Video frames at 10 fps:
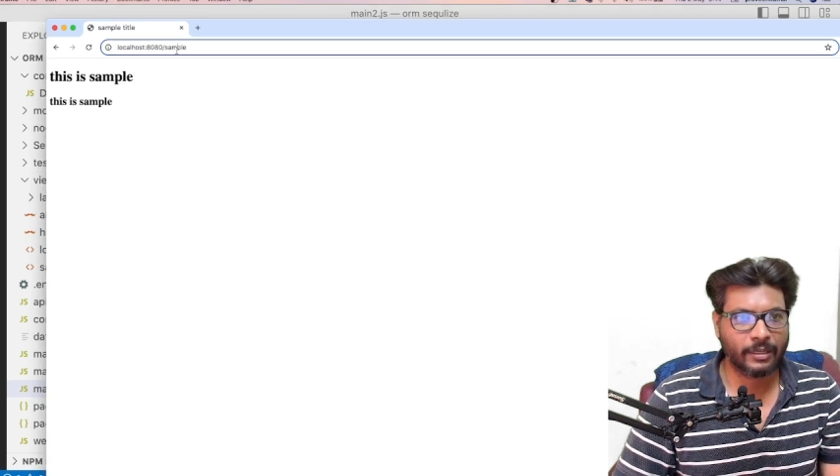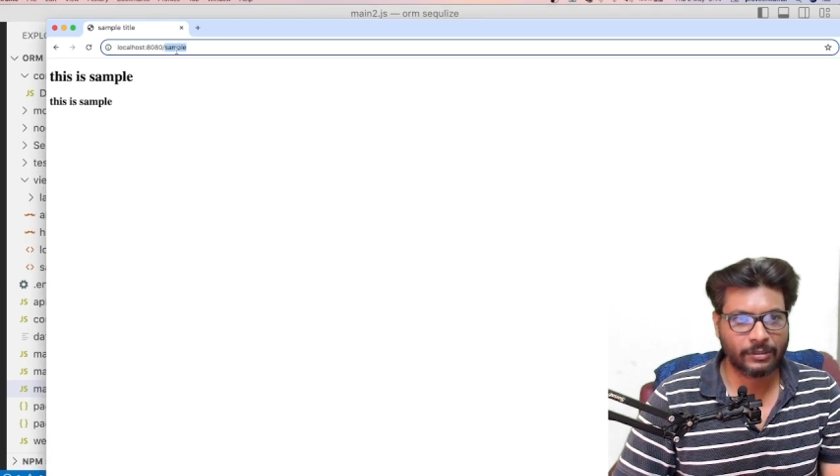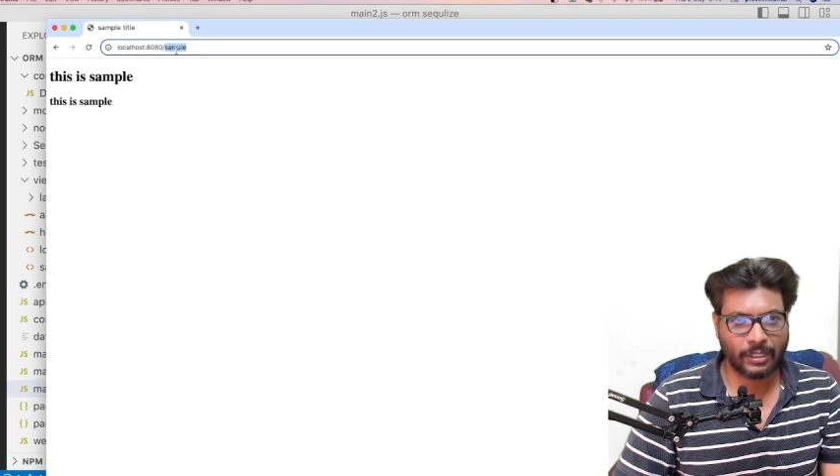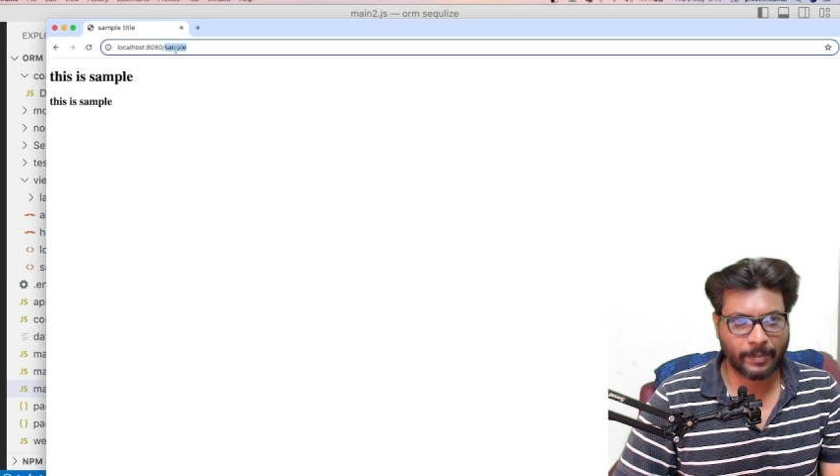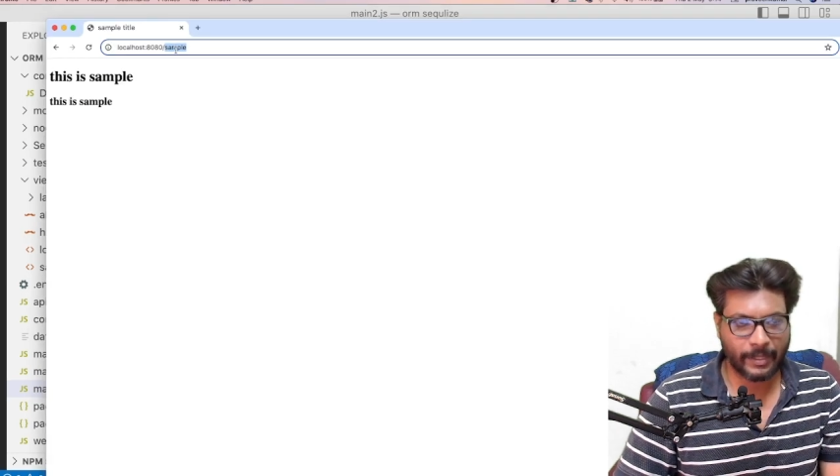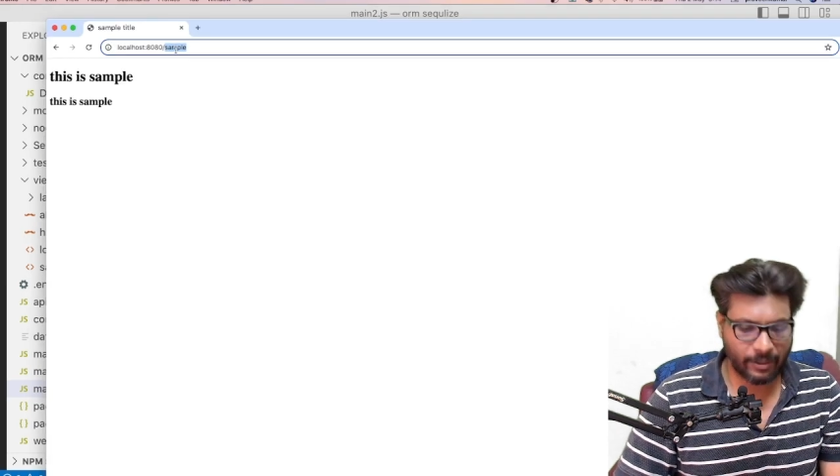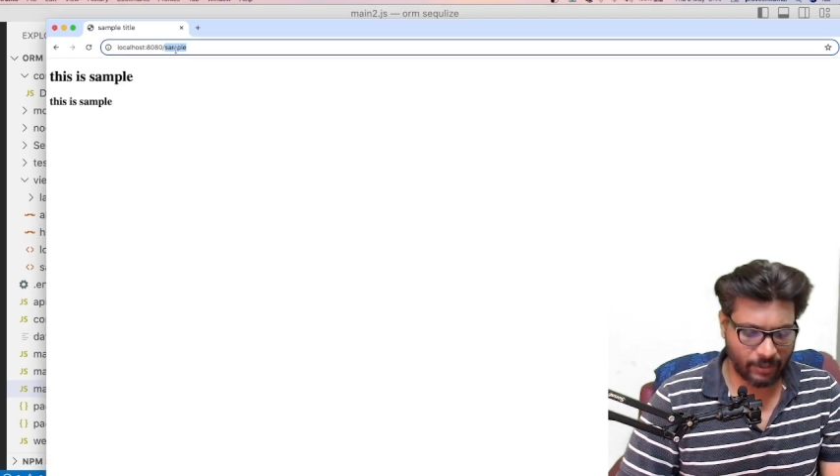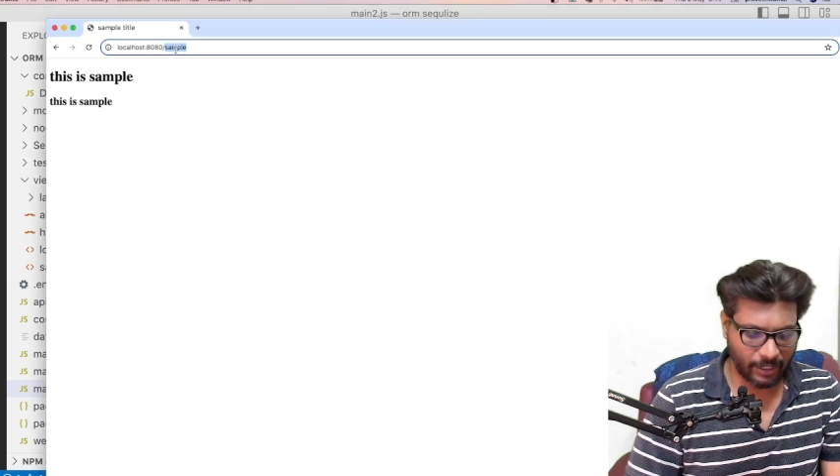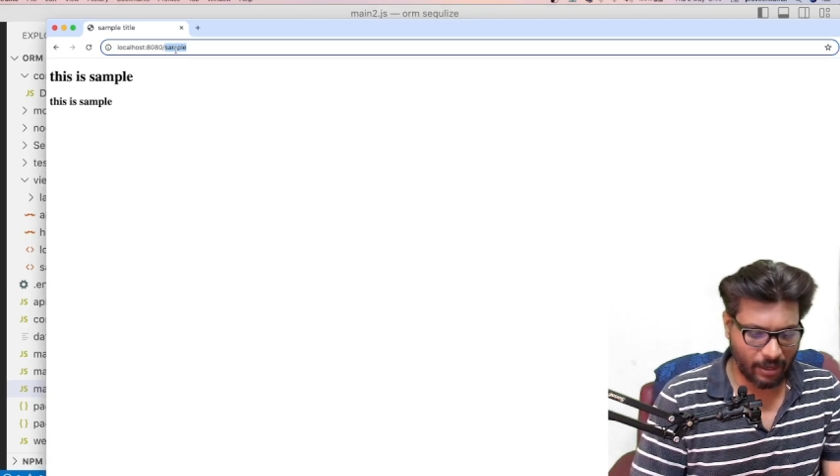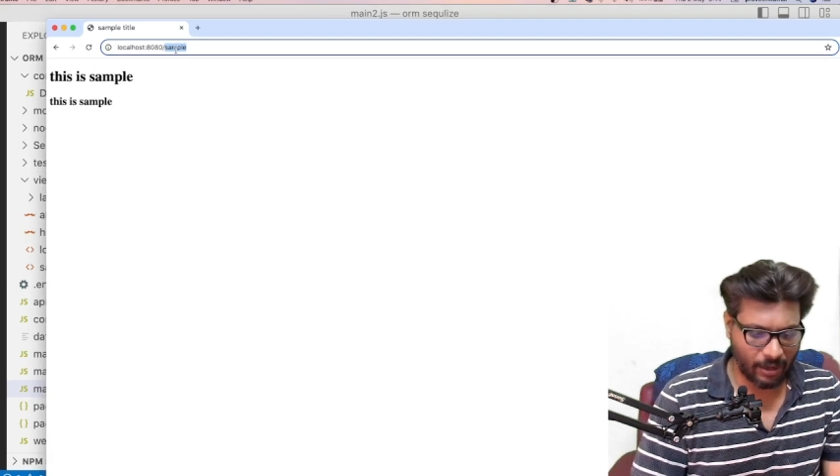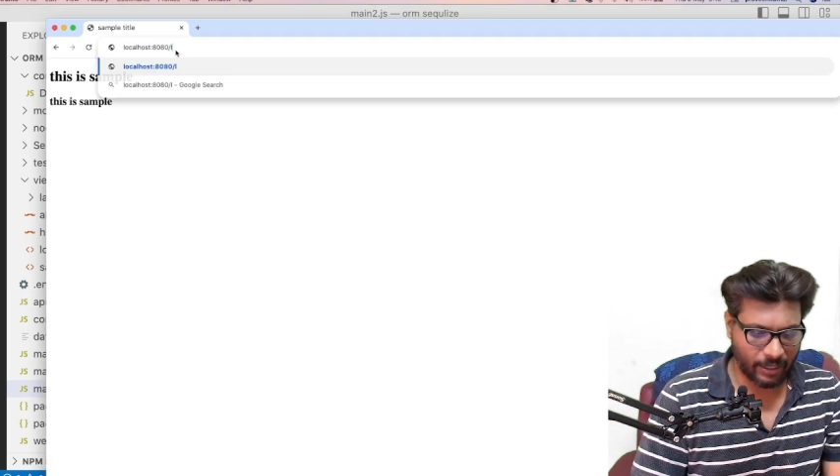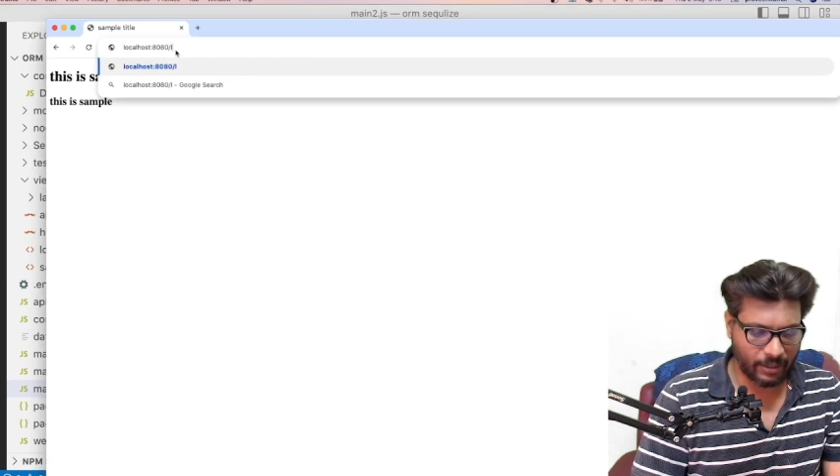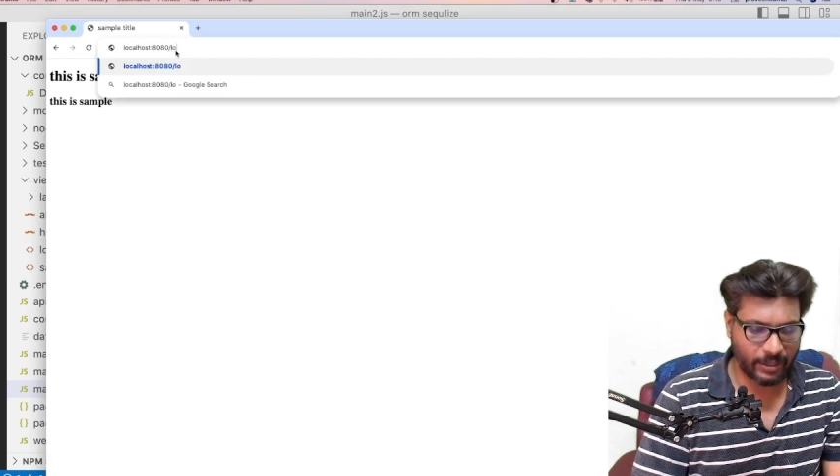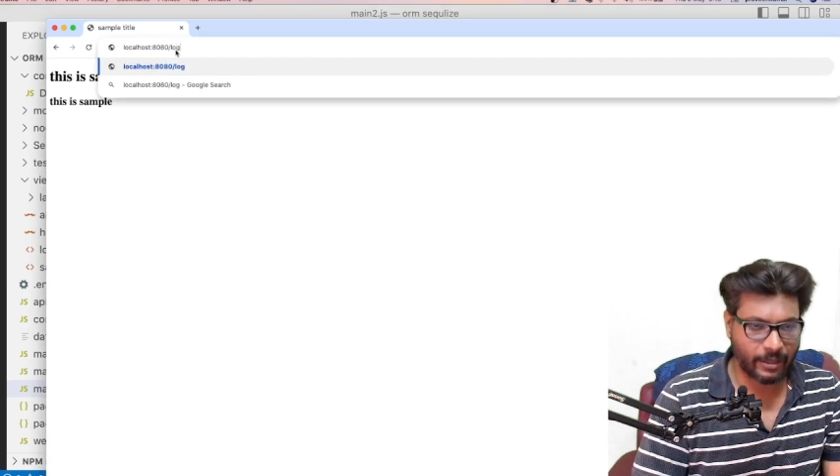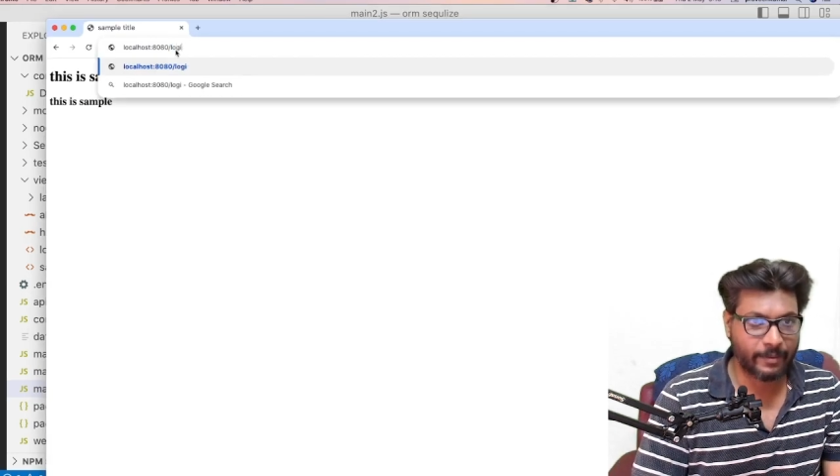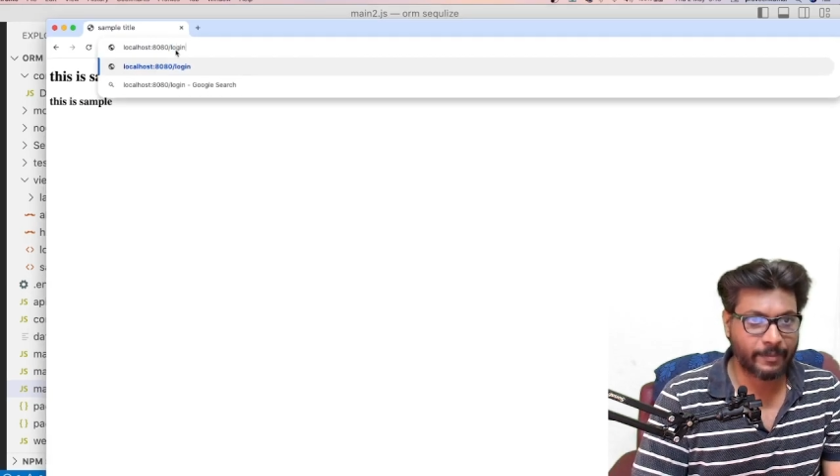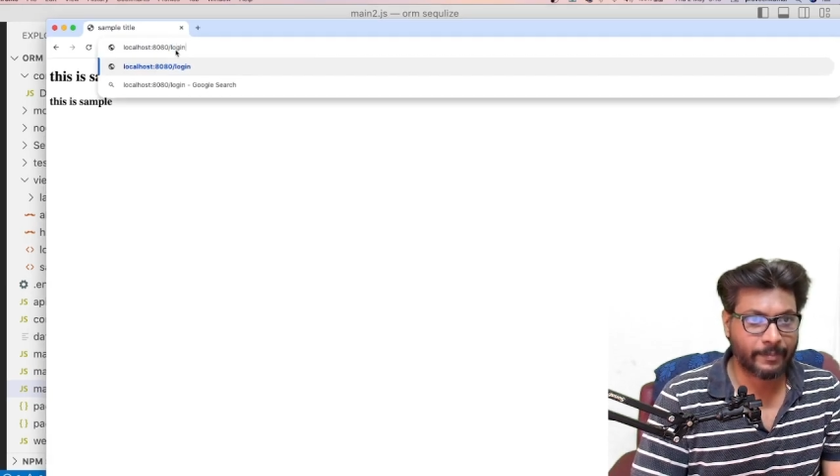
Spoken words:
So let me give the login here.